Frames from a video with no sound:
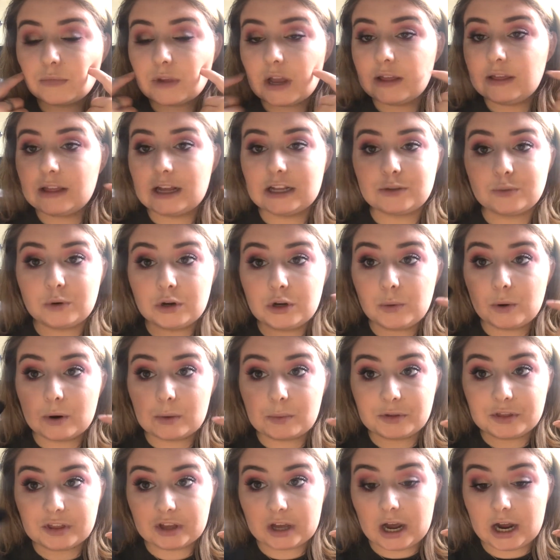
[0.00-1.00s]
And that's where you
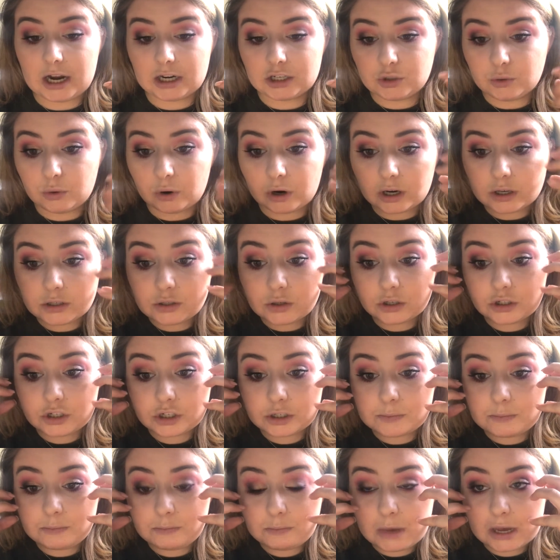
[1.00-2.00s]
want to put the contour. So it
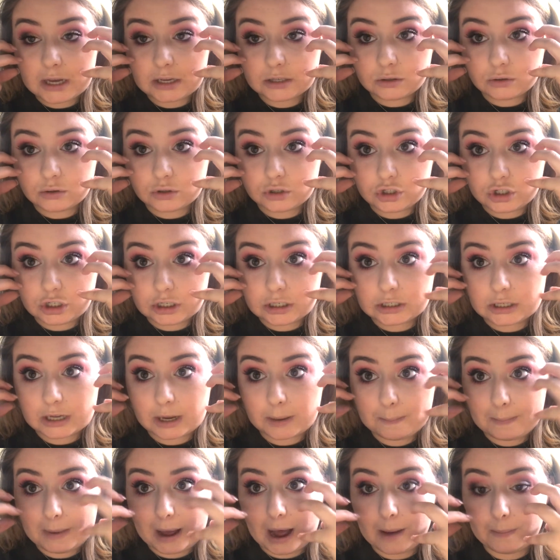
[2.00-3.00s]
just makes those cheeks
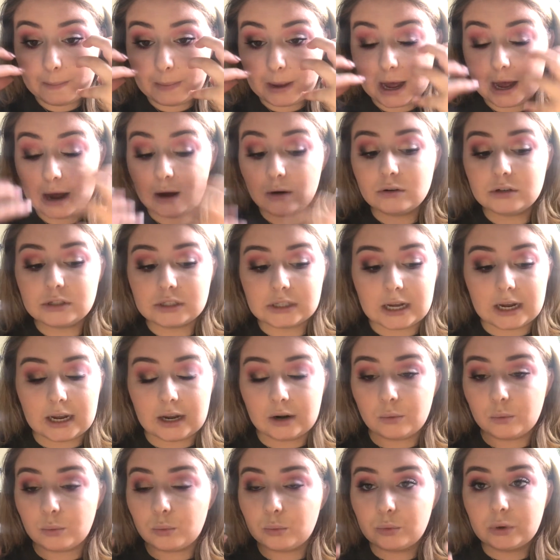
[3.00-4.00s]
like pop out
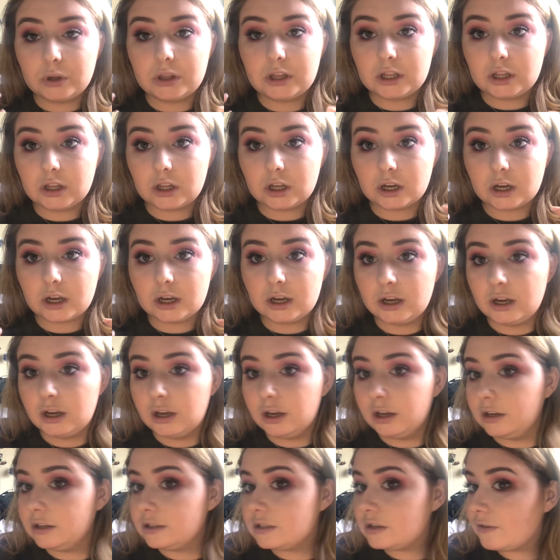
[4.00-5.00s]
and really look
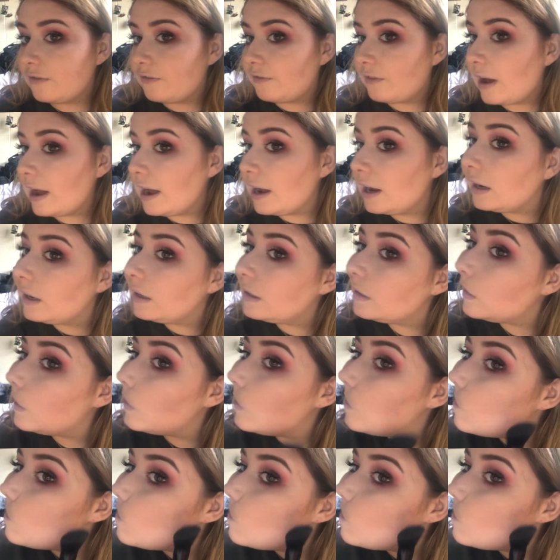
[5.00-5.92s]
defined.